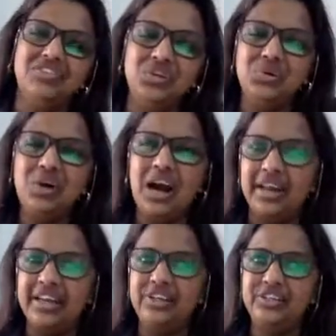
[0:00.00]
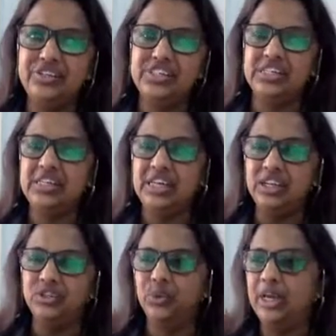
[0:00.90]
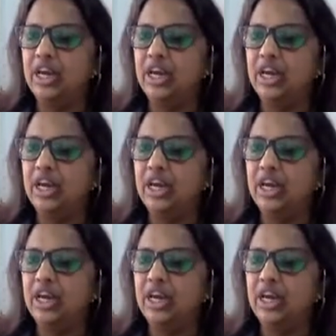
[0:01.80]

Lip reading: you are interested in doing